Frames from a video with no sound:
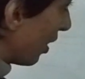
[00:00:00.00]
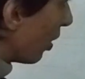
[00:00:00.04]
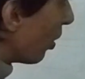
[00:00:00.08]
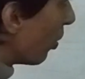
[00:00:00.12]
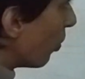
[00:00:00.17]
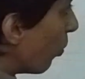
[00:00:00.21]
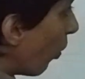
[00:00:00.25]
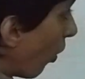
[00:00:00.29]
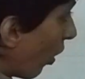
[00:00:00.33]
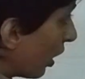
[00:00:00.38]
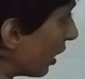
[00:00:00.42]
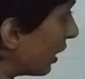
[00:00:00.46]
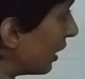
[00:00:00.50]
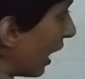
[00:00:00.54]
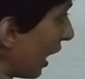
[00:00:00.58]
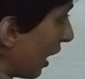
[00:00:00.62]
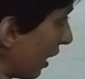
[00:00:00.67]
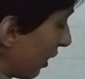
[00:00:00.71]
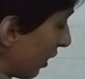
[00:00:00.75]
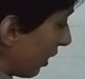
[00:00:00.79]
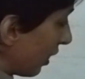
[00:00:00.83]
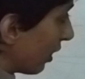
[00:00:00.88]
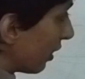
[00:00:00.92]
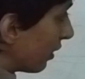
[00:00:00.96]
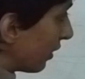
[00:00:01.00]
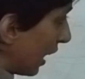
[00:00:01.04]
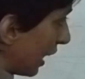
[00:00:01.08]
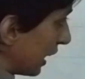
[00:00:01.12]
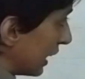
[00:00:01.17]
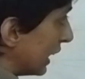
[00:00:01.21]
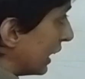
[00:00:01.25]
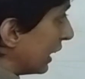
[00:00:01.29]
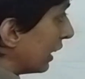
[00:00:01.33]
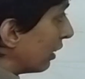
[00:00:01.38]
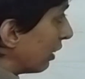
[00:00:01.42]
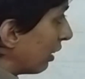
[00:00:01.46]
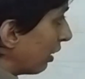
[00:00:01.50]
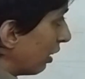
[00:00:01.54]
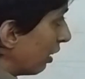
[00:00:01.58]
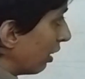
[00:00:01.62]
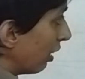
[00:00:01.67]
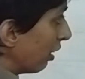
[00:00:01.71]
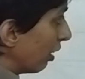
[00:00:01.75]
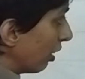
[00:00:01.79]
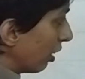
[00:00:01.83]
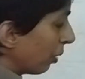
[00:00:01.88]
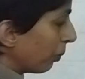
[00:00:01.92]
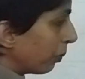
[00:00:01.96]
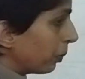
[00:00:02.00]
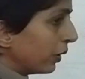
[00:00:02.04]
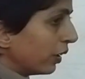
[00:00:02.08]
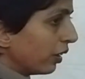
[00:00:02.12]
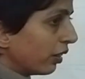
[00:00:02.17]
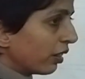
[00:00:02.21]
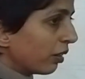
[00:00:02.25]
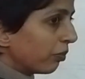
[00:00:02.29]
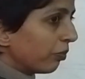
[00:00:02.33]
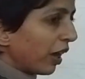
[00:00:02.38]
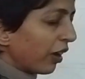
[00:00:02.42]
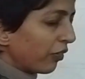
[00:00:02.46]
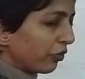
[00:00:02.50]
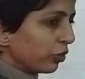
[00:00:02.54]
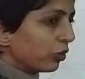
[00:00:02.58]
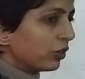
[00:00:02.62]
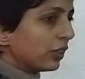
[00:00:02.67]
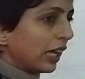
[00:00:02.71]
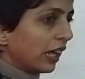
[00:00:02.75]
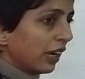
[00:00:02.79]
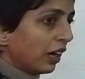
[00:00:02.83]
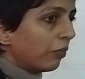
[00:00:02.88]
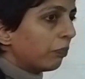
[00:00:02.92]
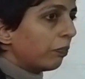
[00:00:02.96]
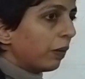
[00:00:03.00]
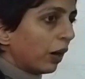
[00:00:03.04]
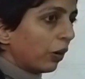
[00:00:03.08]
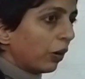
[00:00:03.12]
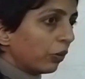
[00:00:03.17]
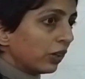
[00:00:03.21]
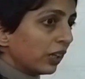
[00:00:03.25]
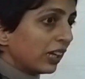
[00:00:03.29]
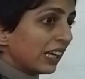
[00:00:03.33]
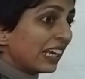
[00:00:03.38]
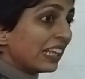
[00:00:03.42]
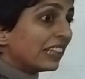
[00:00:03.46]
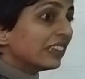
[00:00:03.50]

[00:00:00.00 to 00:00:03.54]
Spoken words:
What does studying urbanism have to tell about